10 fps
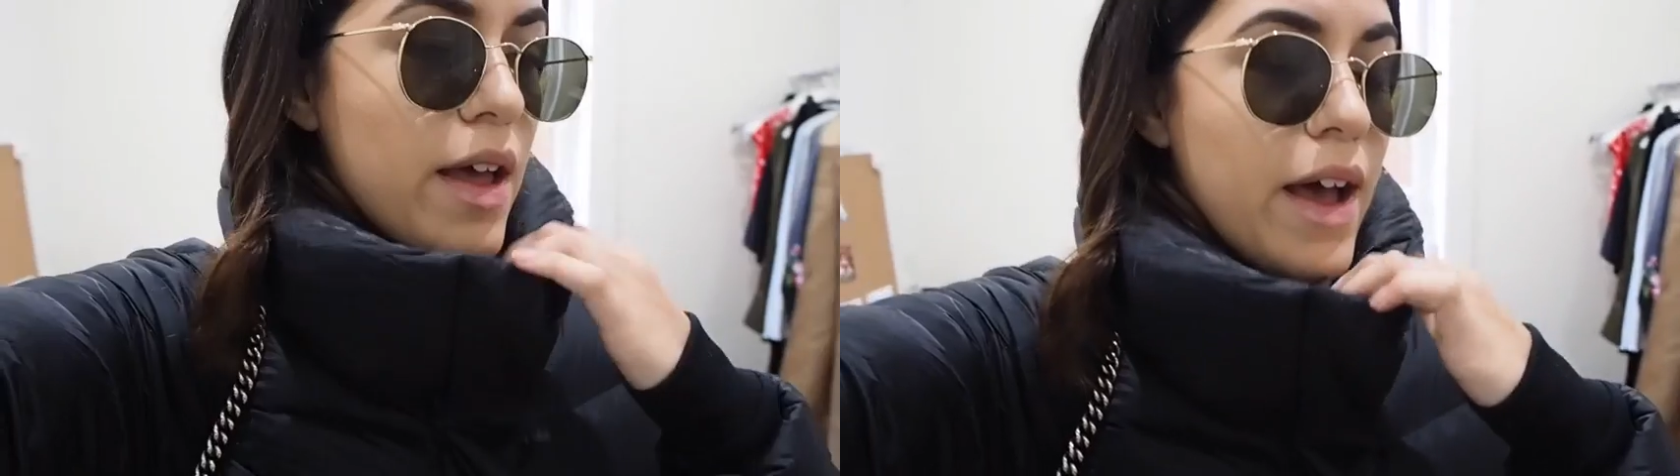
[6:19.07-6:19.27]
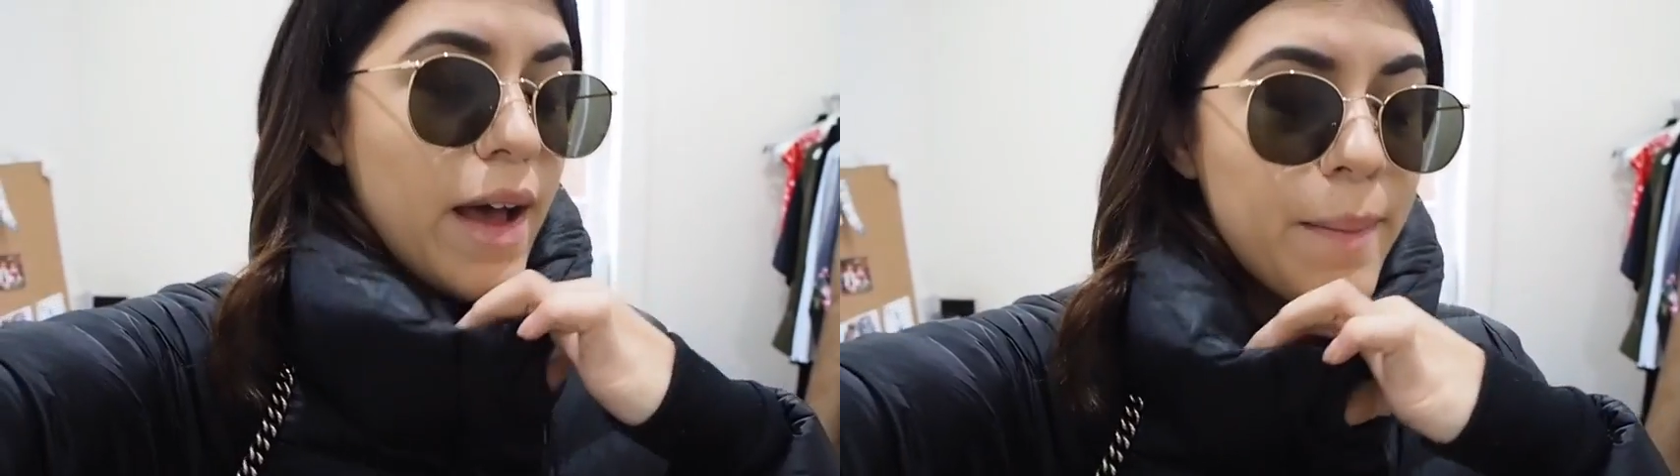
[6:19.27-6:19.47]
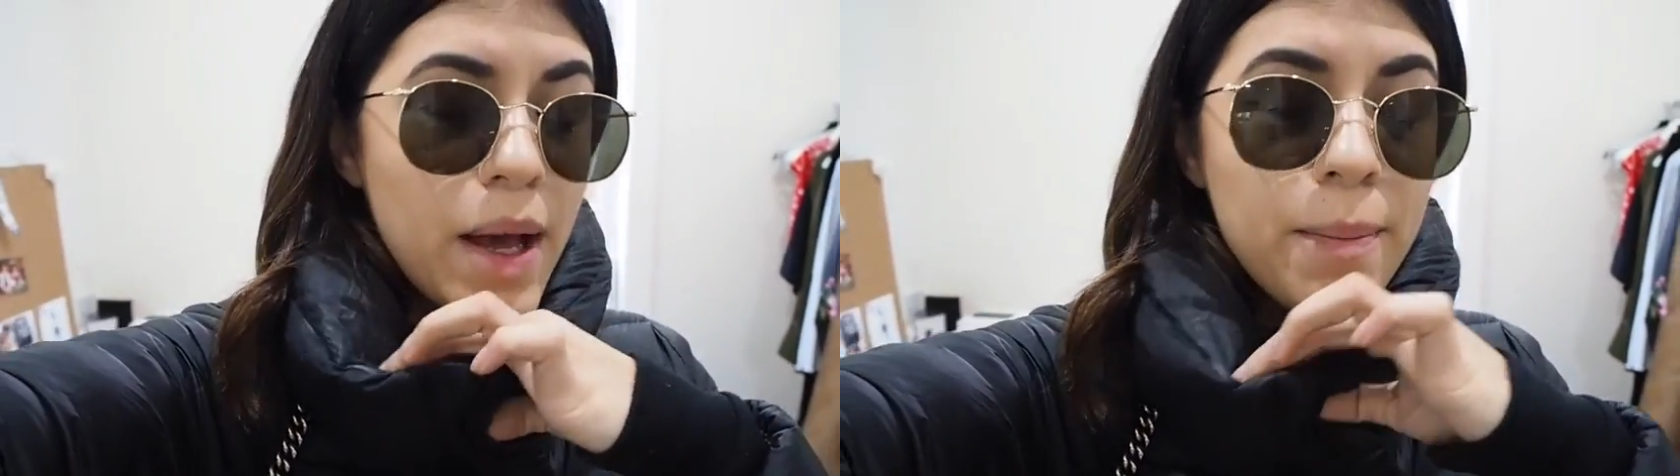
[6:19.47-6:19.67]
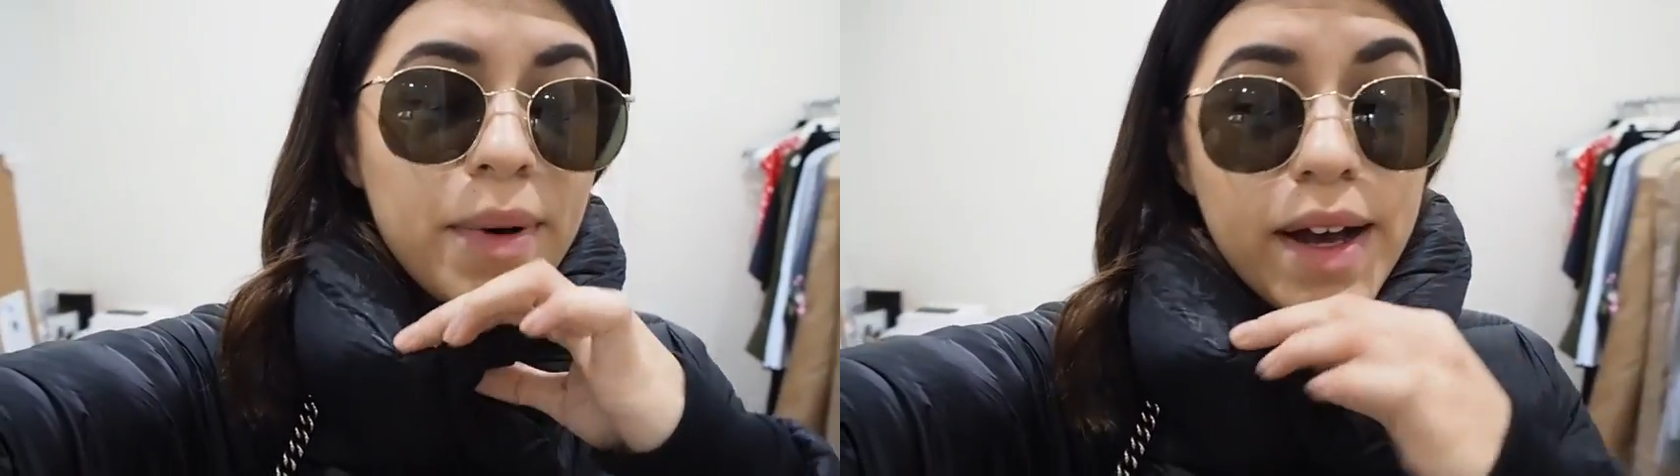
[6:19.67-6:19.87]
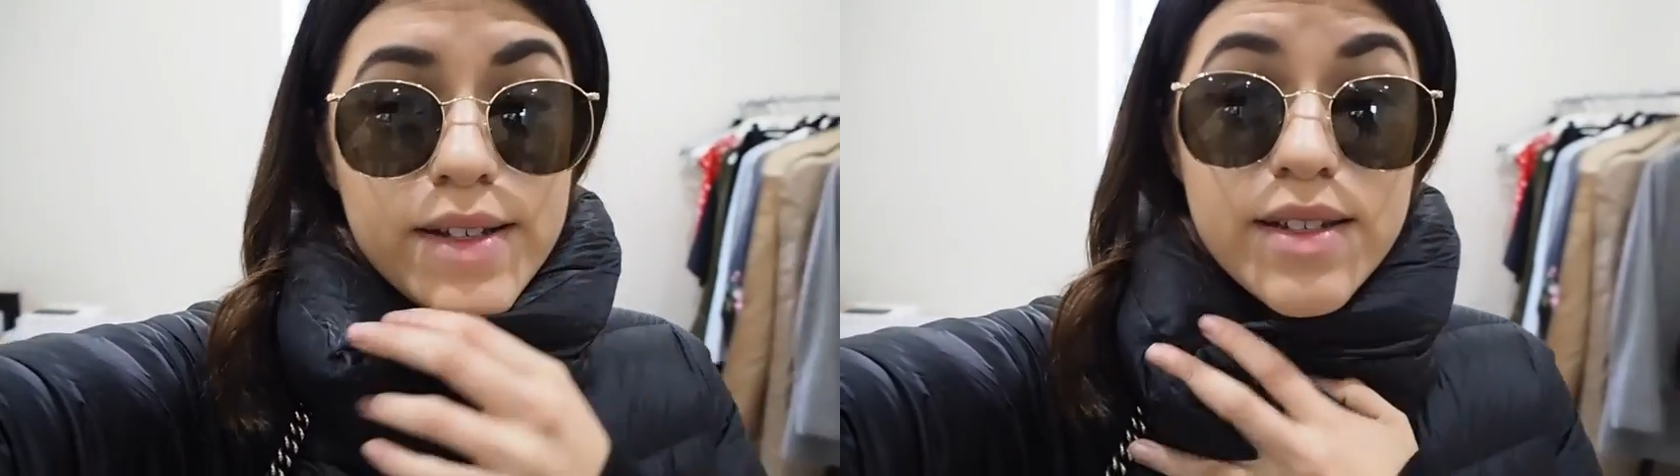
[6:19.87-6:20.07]

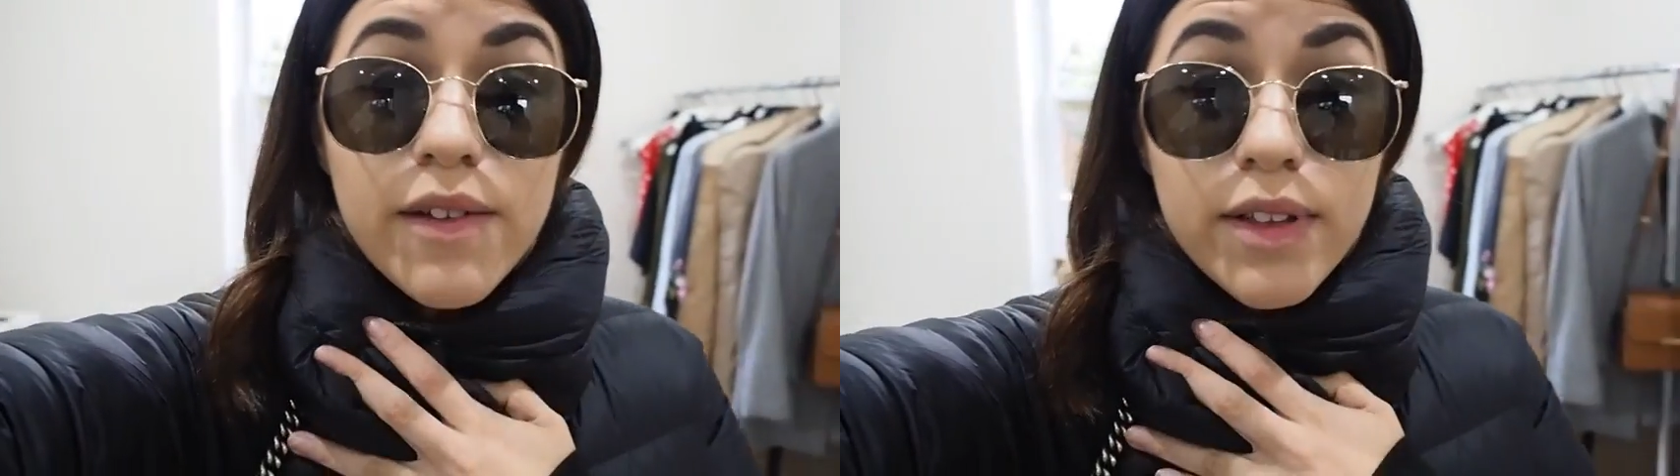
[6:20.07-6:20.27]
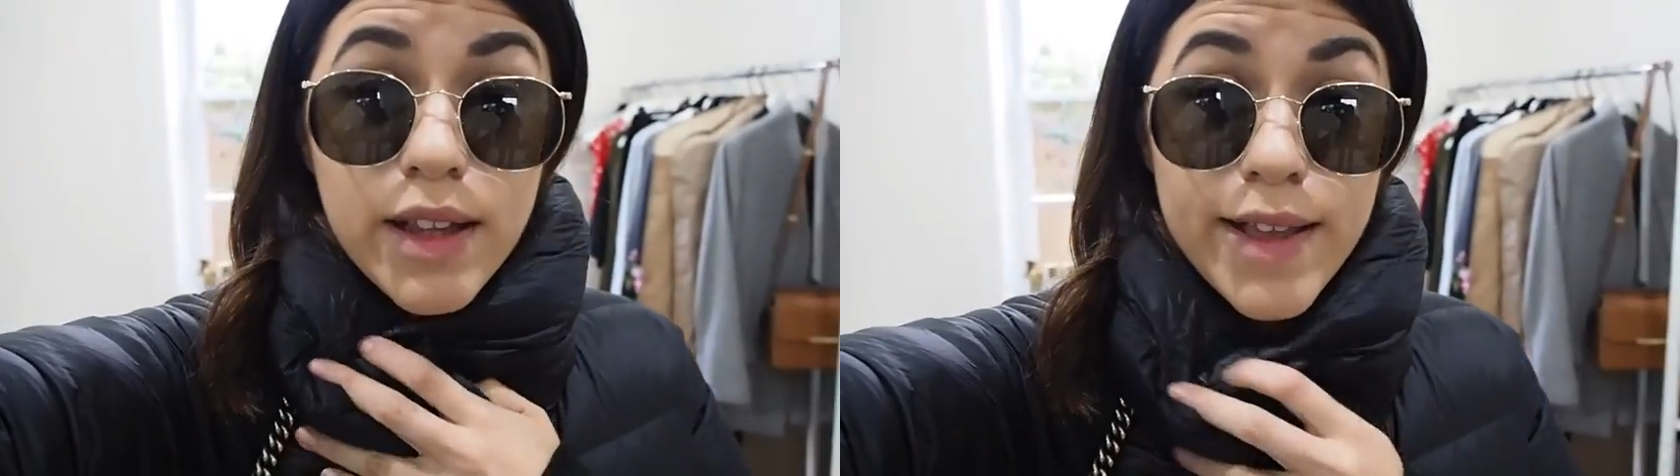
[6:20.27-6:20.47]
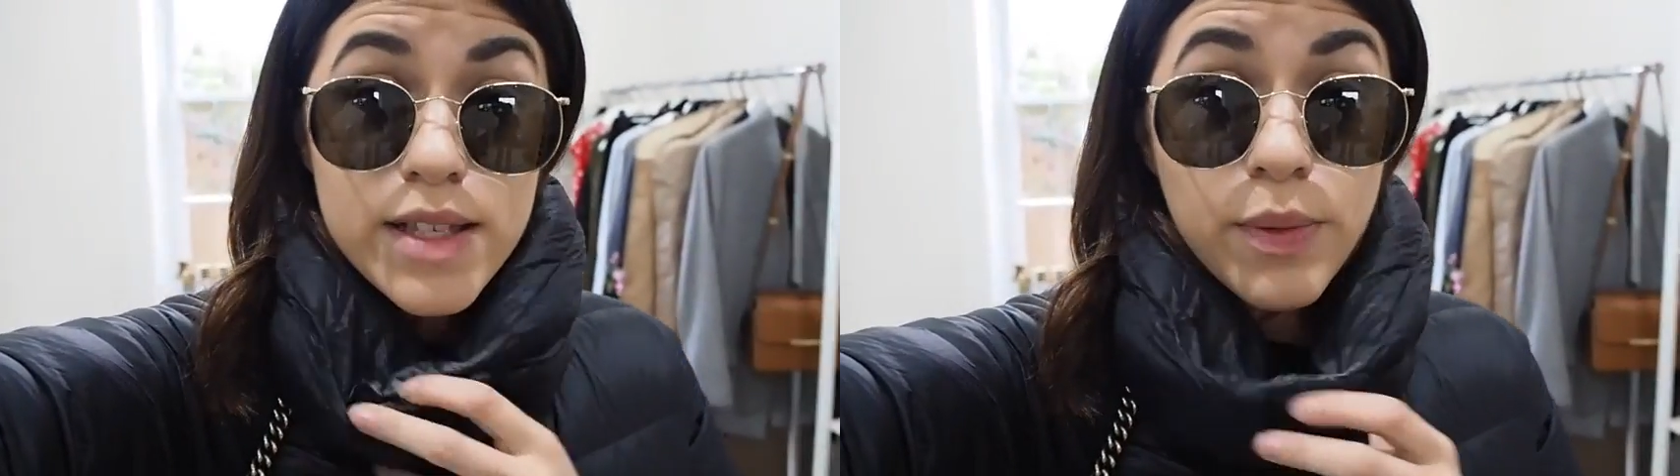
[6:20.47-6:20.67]
But nevertheless,